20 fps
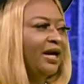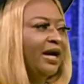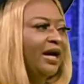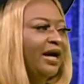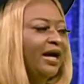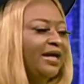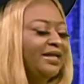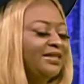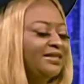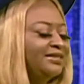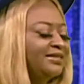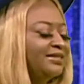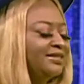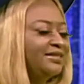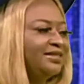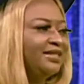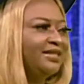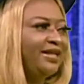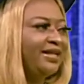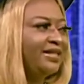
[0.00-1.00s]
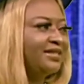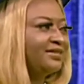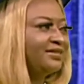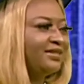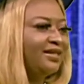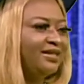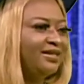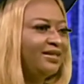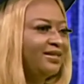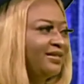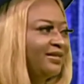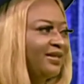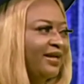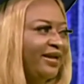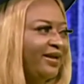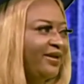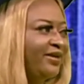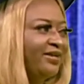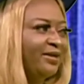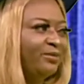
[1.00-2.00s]
And the next thing I
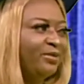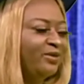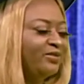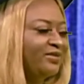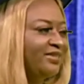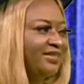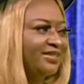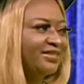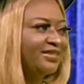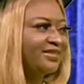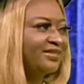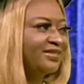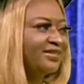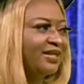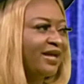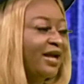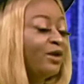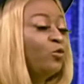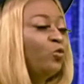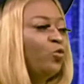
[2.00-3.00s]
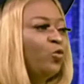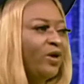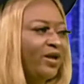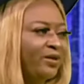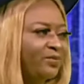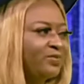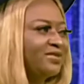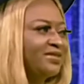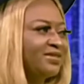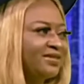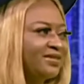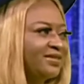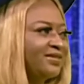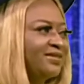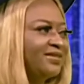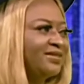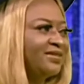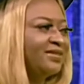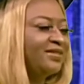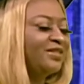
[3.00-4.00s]
heard about this, I wept.
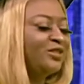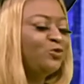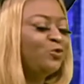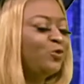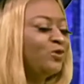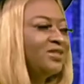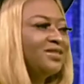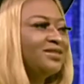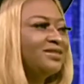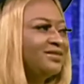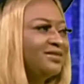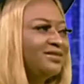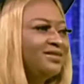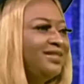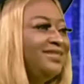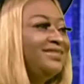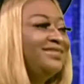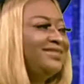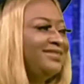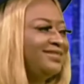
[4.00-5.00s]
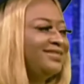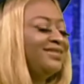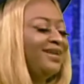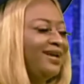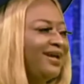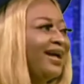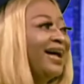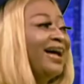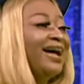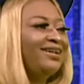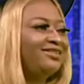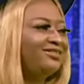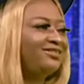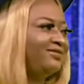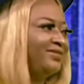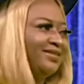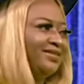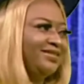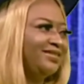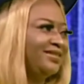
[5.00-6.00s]
It is
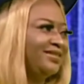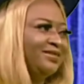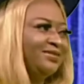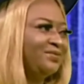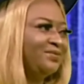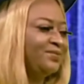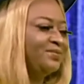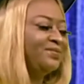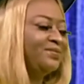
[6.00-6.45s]
heart-wrenching.